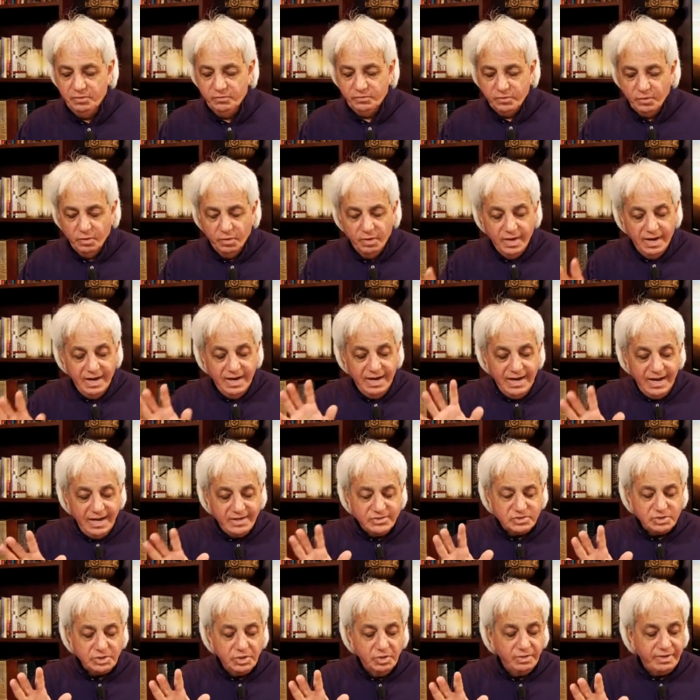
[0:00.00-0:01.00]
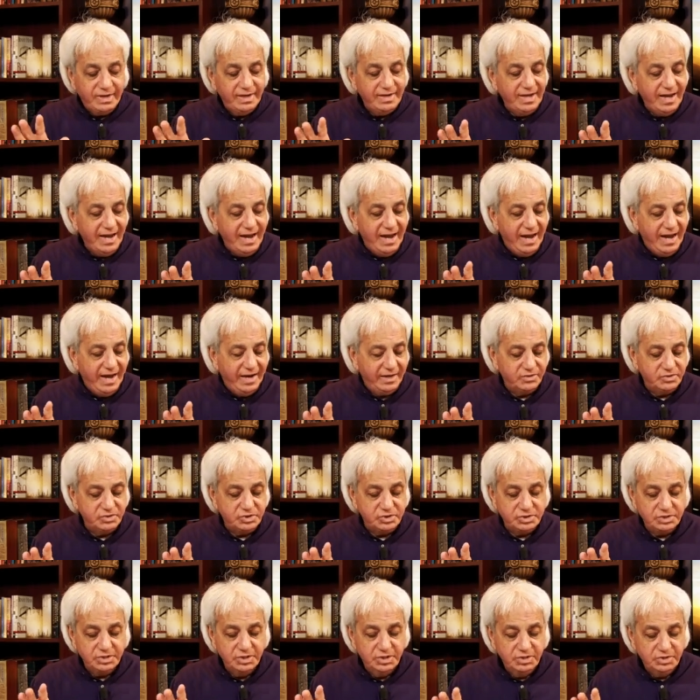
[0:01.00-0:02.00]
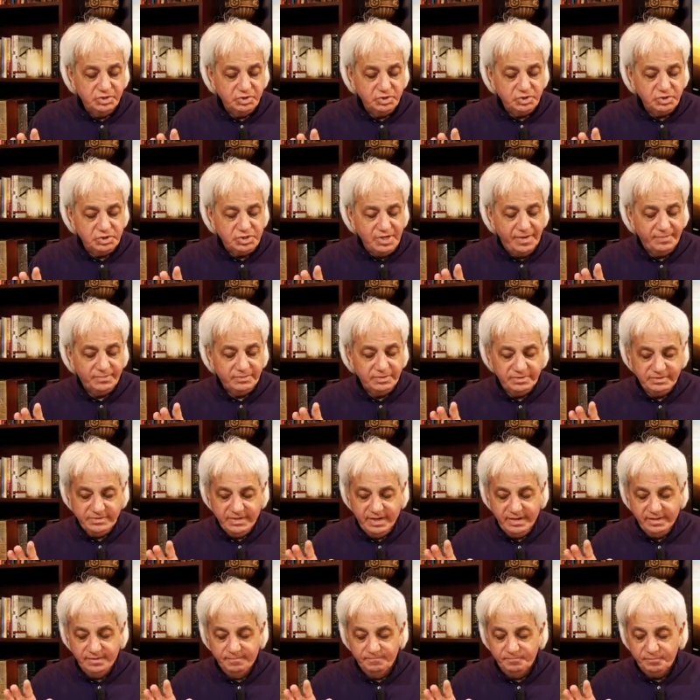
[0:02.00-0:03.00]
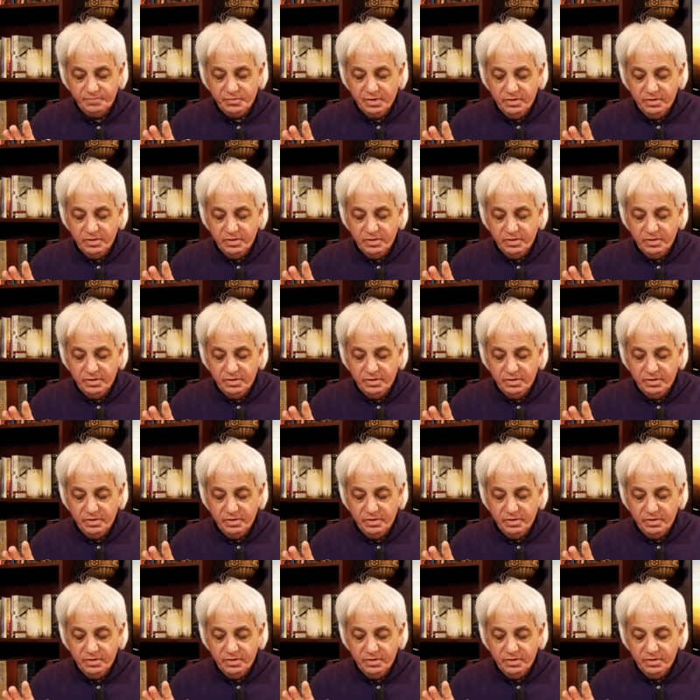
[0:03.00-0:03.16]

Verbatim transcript: So let's look at Acts chapter 10.